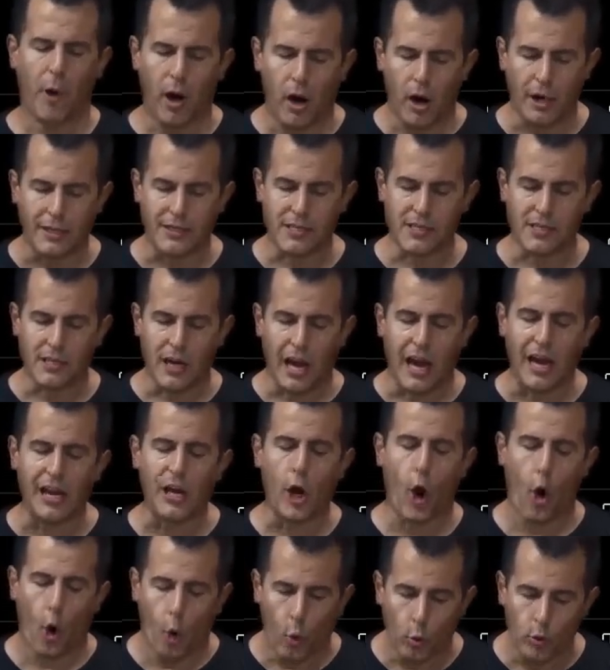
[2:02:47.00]
But
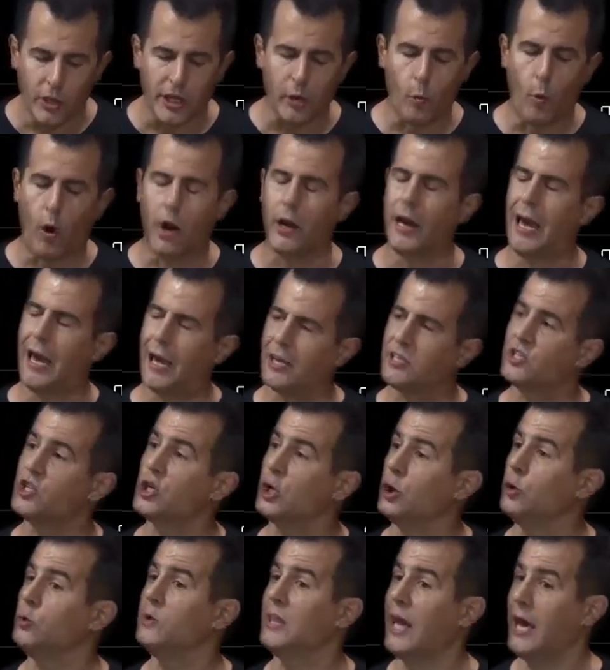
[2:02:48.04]
I only want to
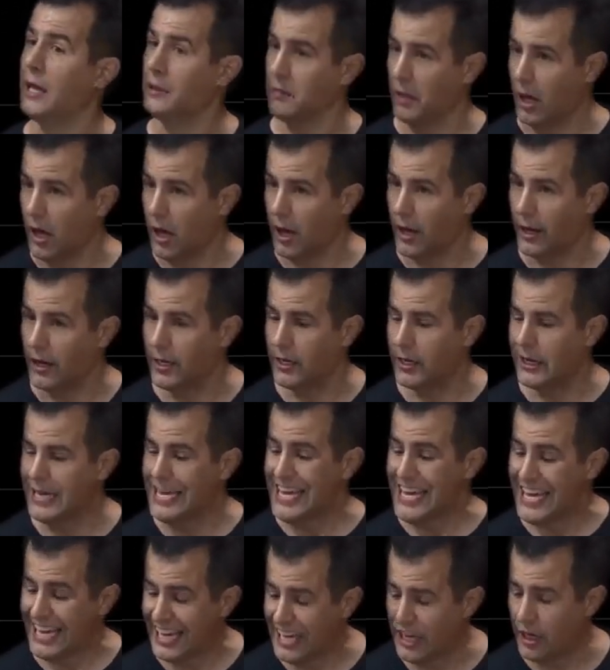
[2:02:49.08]
execute that
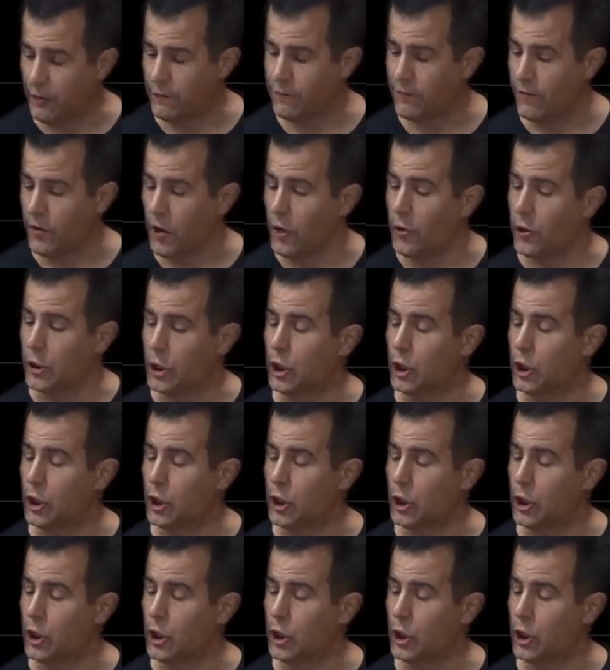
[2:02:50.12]
line if